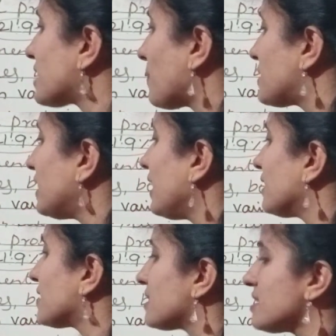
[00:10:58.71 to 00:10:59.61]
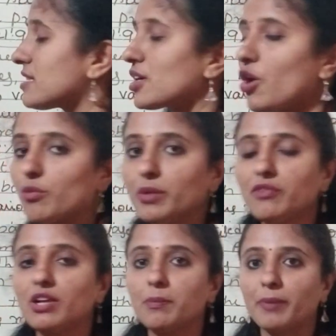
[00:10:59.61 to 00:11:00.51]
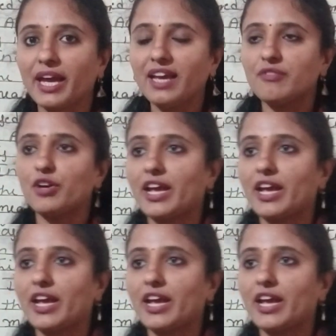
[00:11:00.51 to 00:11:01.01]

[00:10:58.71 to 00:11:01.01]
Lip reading: Subsidy in the sense the government will pay, for